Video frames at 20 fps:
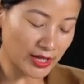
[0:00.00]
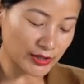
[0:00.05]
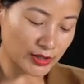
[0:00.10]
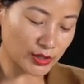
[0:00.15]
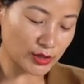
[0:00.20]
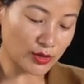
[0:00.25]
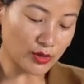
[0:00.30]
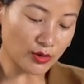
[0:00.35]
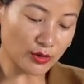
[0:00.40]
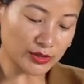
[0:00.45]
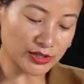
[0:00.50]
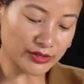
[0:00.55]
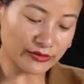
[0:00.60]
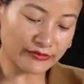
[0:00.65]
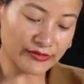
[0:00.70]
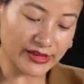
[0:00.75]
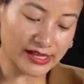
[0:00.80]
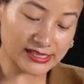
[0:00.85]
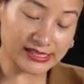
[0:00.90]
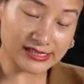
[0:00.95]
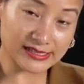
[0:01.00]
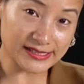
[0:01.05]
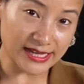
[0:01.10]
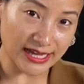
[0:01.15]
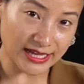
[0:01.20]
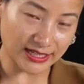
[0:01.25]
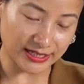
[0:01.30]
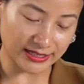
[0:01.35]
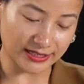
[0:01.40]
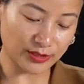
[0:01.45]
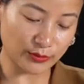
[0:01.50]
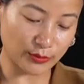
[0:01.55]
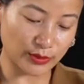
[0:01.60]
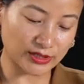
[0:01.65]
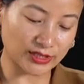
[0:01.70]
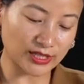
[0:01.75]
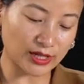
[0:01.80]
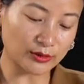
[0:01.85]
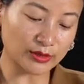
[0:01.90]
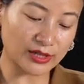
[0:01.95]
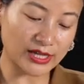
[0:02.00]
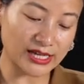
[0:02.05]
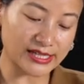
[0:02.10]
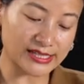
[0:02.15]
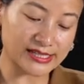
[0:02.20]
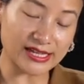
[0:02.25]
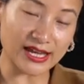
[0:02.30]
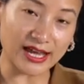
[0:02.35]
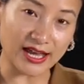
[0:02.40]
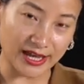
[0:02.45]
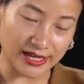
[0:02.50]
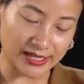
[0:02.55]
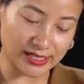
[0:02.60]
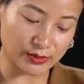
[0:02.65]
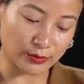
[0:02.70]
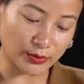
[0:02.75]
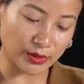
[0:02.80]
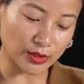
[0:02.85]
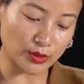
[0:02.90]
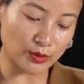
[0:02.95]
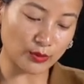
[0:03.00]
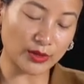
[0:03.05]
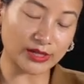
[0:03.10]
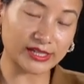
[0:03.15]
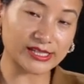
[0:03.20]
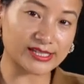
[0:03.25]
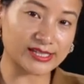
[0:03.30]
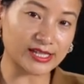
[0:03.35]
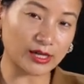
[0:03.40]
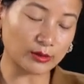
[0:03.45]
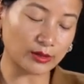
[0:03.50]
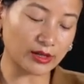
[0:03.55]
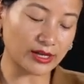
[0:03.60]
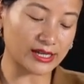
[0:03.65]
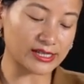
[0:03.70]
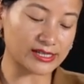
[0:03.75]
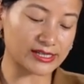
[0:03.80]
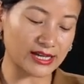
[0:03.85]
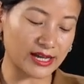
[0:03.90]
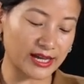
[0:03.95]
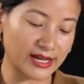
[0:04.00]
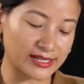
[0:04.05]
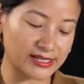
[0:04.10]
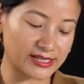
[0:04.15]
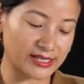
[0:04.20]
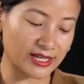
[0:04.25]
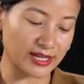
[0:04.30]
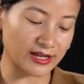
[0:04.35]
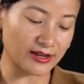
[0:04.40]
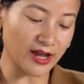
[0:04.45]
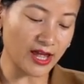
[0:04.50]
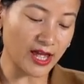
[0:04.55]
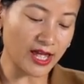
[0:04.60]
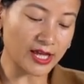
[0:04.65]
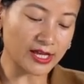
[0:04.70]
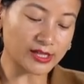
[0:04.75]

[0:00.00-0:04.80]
The courtier fell silent with downcast eyes. We know what is downcast eyes here.